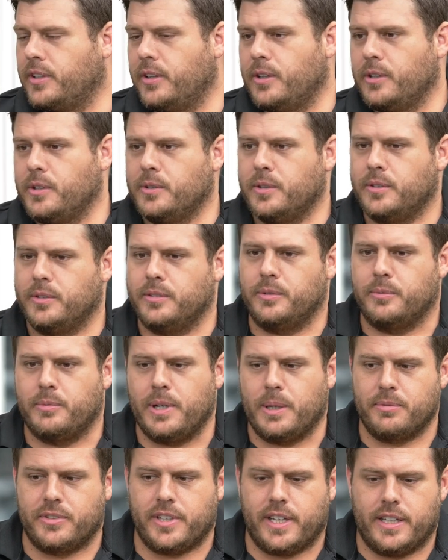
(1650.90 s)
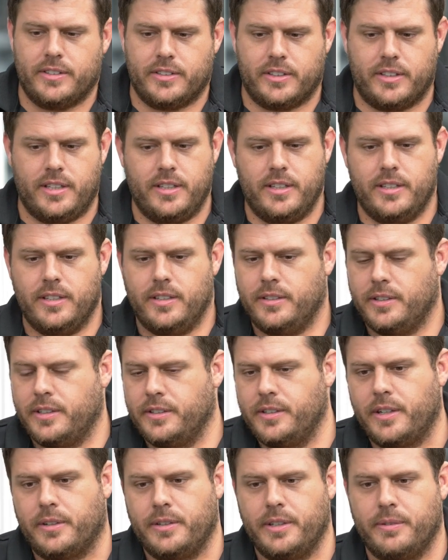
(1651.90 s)
So so the website's key.
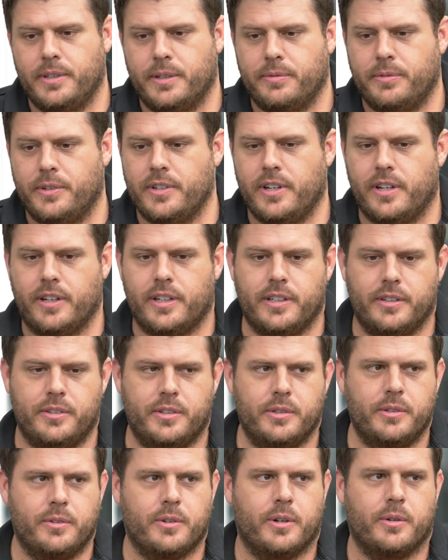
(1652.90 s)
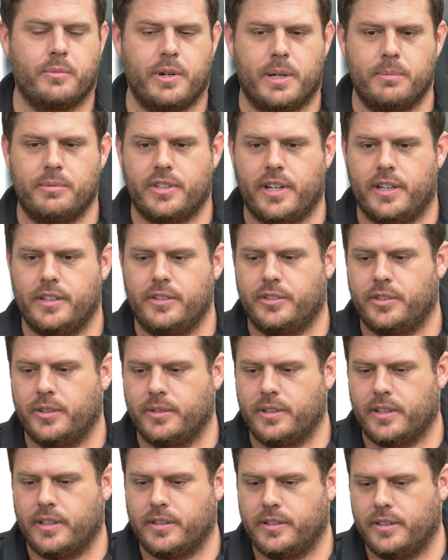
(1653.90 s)
You know, even if you're not going to do your own website, you
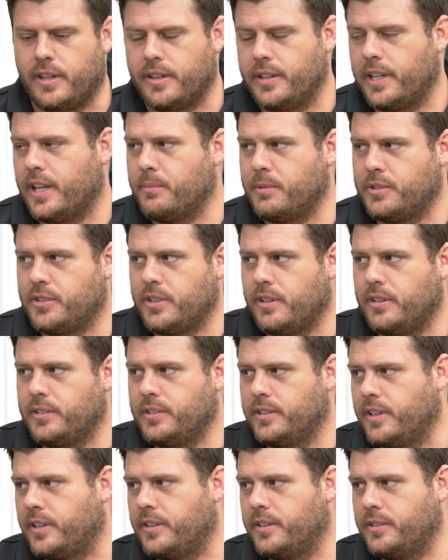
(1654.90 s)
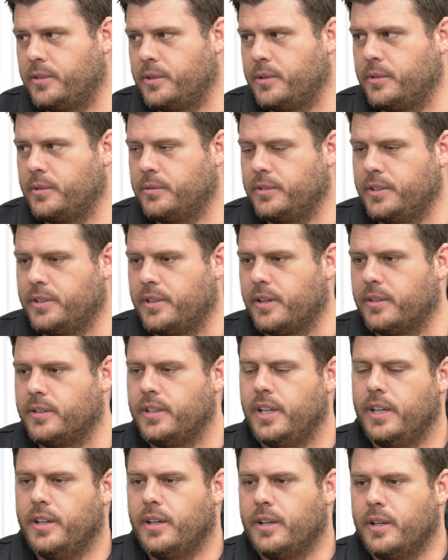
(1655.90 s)
still got to on Amazon. You got to do you know
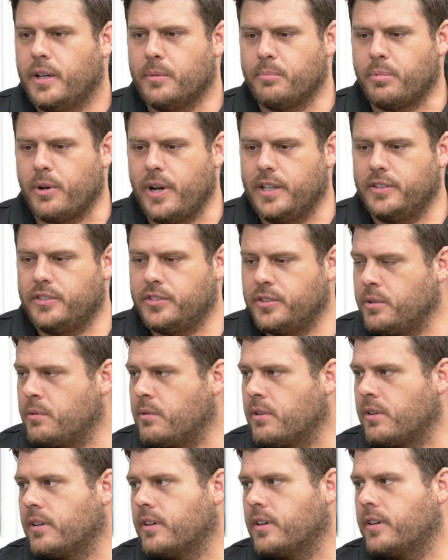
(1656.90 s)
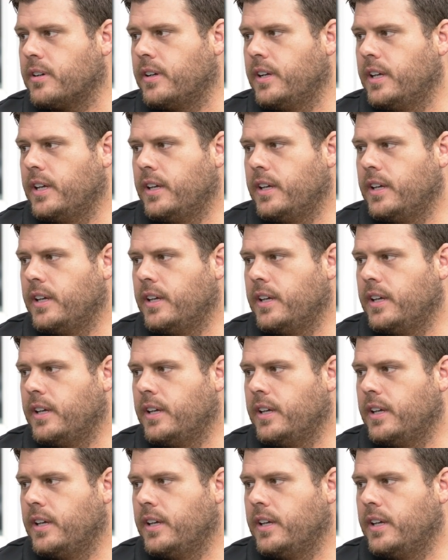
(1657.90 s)
a brand store,